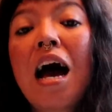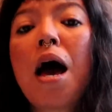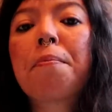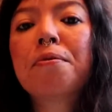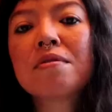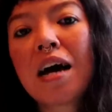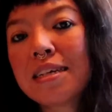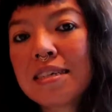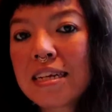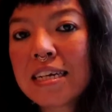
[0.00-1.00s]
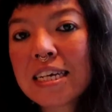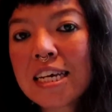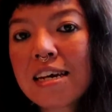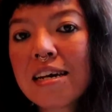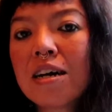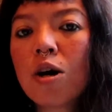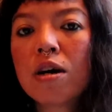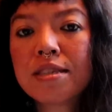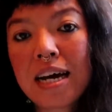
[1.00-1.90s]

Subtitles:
I put either the link here or